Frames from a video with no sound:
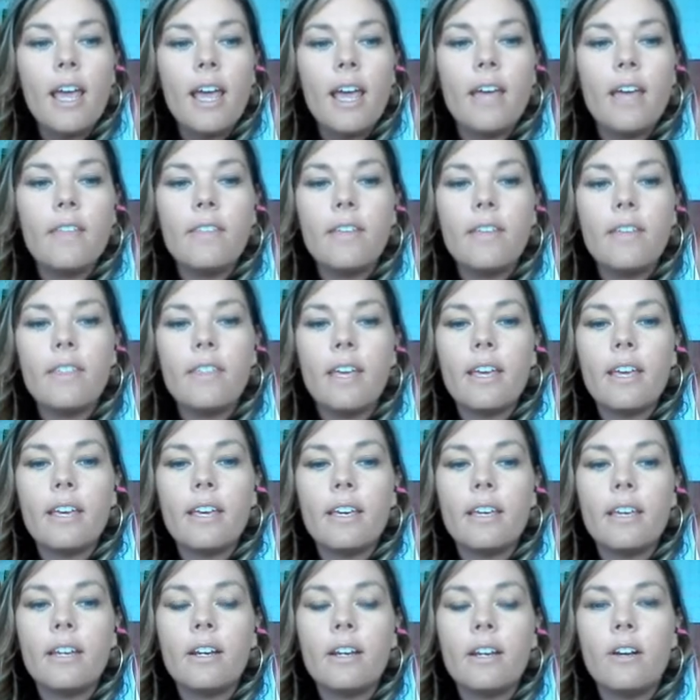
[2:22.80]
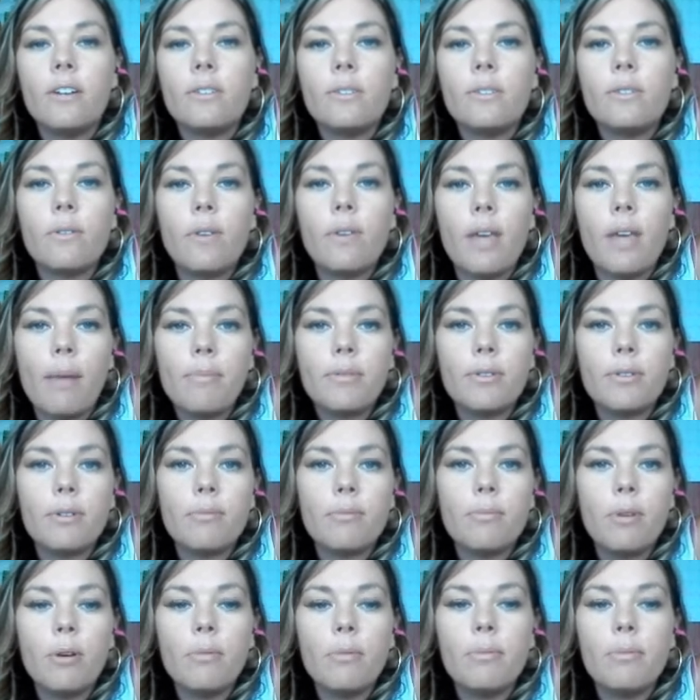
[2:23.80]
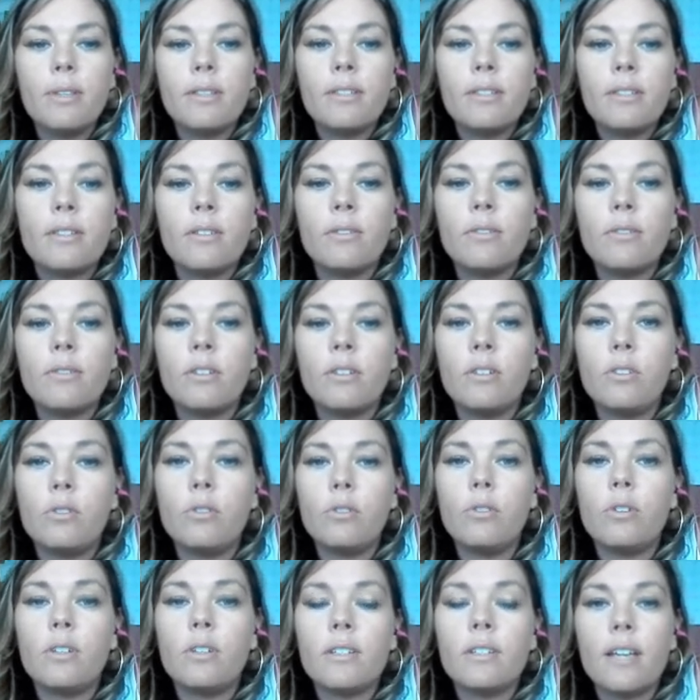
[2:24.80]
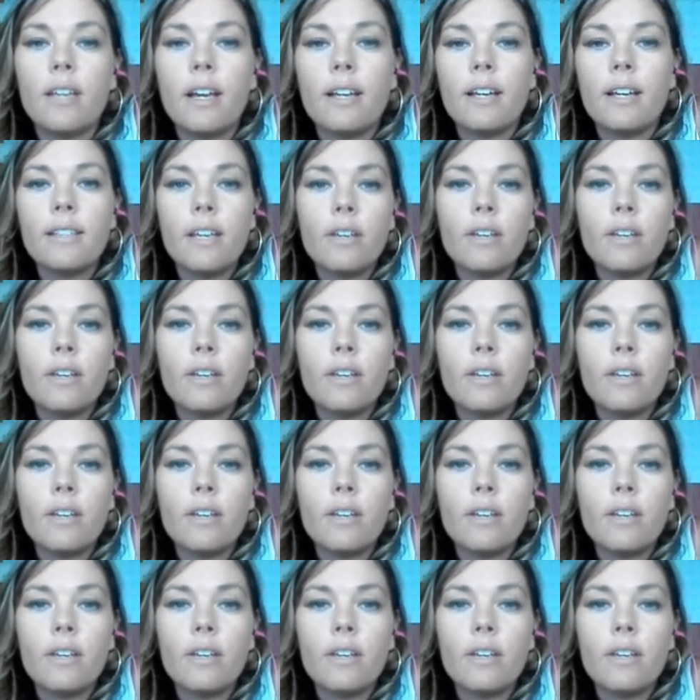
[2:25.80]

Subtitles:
And then they can also capture moments through the students' eyes.